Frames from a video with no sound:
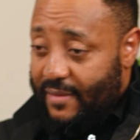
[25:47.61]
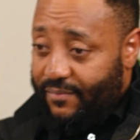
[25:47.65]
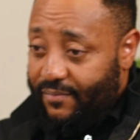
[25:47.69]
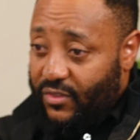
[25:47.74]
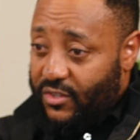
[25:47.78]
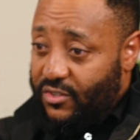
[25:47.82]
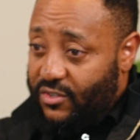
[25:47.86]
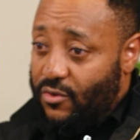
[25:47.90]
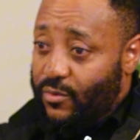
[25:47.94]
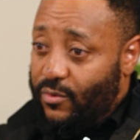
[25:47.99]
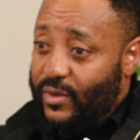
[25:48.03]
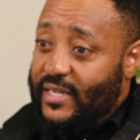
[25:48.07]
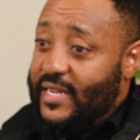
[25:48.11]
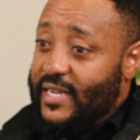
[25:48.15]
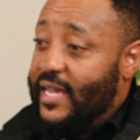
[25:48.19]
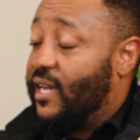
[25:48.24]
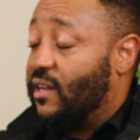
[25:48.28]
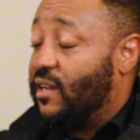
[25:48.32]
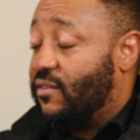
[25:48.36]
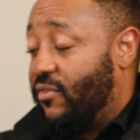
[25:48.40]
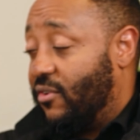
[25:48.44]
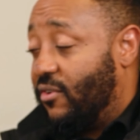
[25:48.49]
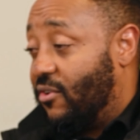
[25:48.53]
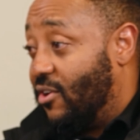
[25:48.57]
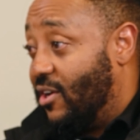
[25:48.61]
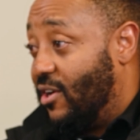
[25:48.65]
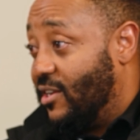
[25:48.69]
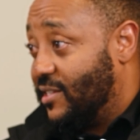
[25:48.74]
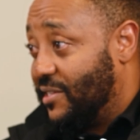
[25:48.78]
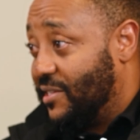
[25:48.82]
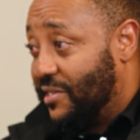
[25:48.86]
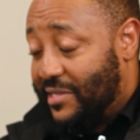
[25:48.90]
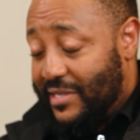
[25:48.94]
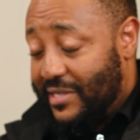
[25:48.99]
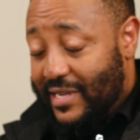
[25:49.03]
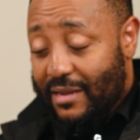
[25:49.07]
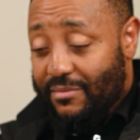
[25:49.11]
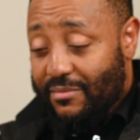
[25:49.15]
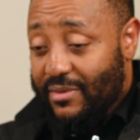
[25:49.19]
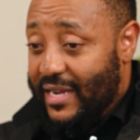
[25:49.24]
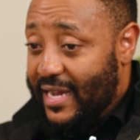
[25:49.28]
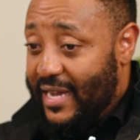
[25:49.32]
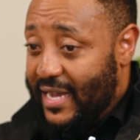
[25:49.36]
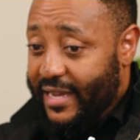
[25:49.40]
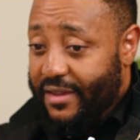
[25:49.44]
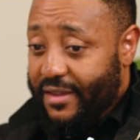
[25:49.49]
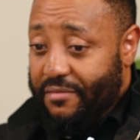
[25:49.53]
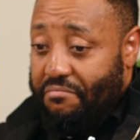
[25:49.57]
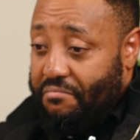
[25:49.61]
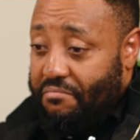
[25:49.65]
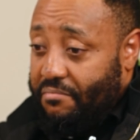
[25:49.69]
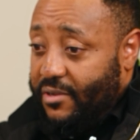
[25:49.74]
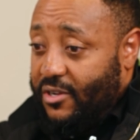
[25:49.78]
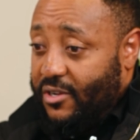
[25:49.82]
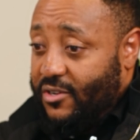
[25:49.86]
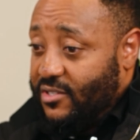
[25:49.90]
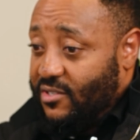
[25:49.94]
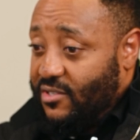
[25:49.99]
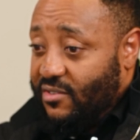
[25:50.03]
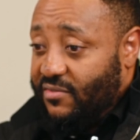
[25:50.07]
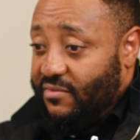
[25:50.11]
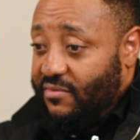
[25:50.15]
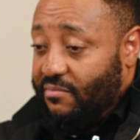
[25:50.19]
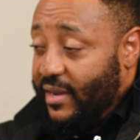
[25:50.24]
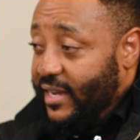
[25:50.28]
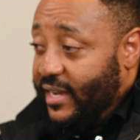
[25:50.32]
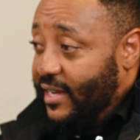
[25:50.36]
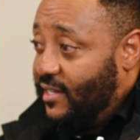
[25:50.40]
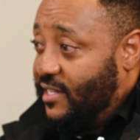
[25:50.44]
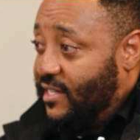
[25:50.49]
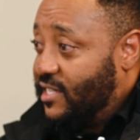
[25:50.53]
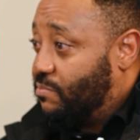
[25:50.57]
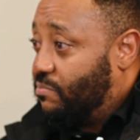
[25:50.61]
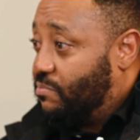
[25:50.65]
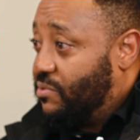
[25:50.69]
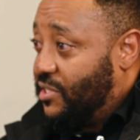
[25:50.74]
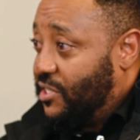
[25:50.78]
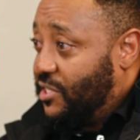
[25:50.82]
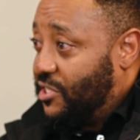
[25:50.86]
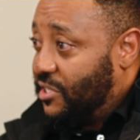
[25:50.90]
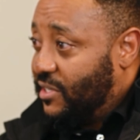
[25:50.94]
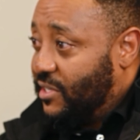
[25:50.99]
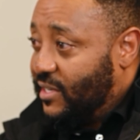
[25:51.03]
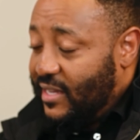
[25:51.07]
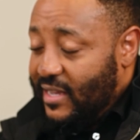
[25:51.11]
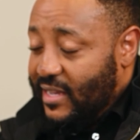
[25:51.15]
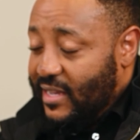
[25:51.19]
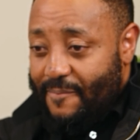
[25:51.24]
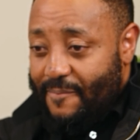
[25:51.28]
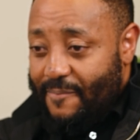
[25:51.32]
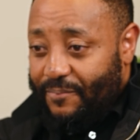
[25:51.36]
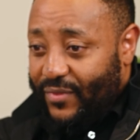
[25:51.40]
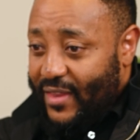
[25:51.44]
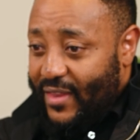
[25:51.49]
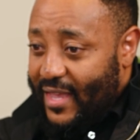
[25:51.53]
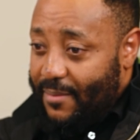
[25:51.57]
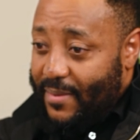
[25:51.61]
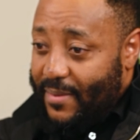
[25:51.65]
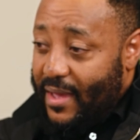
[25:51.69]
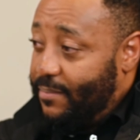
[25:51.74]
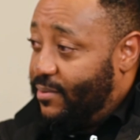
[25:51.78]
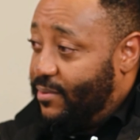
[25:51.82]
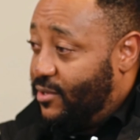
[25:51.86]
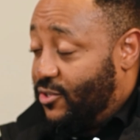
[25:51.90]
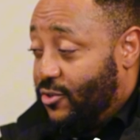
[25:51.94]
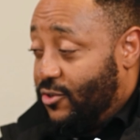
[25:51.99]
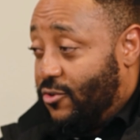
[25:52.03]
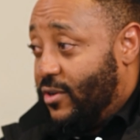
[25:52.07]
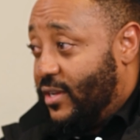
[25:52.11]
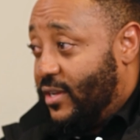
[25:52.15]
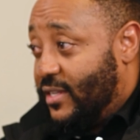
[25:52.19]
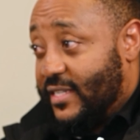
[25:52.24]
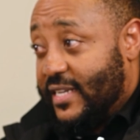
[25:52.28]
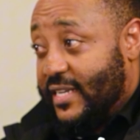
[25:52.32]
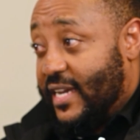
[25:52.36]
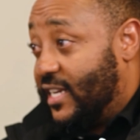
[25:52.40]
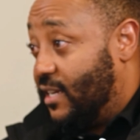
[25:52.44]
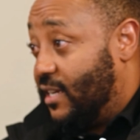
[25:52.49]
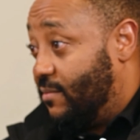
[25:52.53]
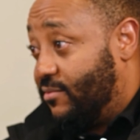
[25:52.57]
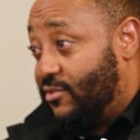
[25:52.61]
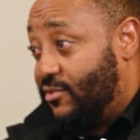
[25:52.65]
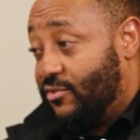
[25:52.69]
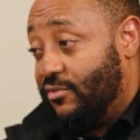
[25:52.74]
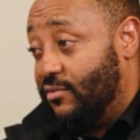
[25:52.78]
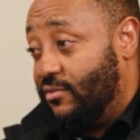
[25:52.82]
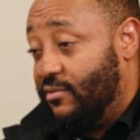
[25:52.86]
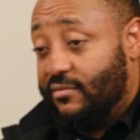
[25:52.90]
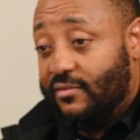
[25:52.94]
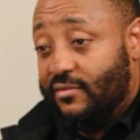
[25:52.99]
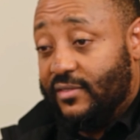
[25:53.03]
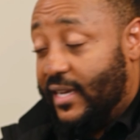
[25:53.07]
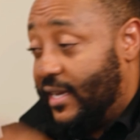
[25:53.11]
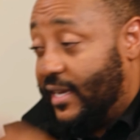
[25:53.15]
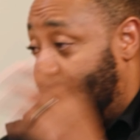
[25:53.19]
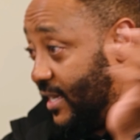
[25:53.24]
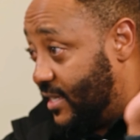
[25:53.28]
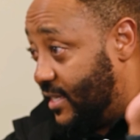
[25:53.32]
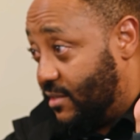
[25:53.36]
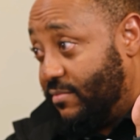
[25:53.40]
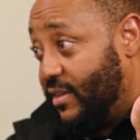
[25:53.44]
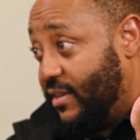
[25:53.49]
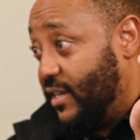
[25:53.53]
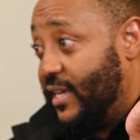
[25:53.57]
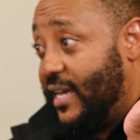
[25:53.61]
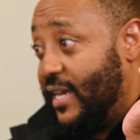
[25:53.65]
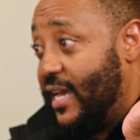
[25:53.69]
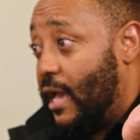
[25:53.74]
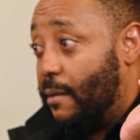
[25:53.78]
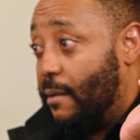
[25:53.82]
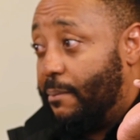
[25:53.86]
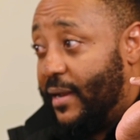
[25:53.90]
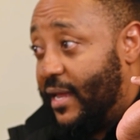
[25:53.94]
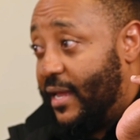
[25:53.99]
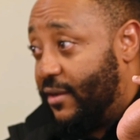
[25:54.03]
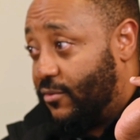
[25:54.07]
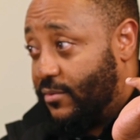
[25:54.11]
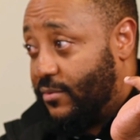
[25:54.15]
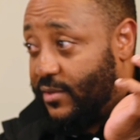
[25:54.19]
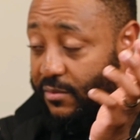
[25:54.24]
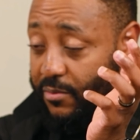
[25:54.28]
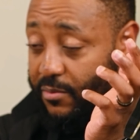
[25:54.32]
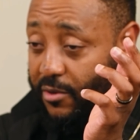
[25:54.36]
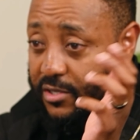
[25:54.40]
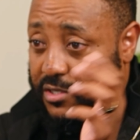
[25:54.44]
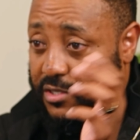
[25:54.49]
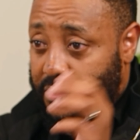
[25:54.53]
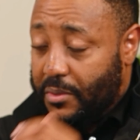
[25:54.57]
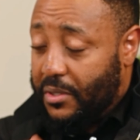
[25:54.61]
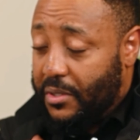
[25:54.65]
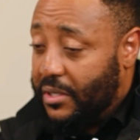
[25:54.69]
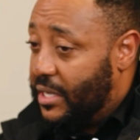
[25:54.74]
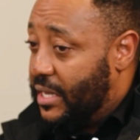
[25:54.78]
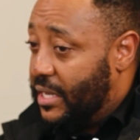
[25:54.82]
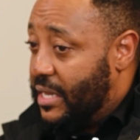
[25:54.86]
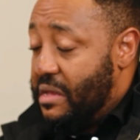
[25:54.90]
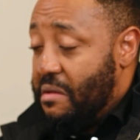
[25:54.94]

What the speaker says: So we take it for granted. I mean, because of my disposition, I'm happy to go and sign up to as many AI platforms as possible.